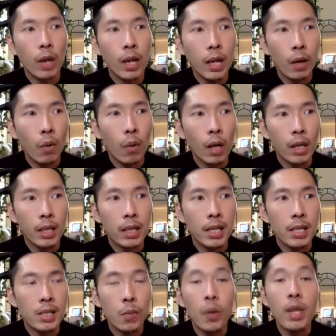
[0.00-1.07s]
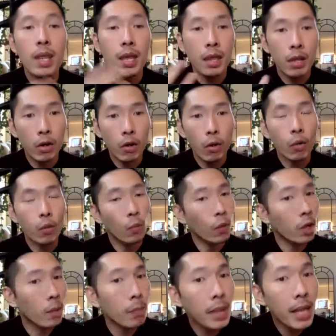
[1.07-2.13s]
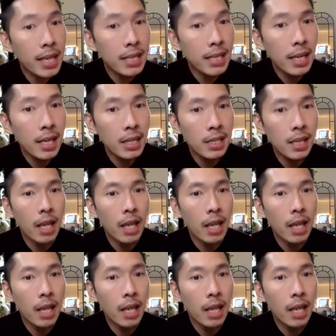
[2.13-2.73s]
inequalities within their own workplaces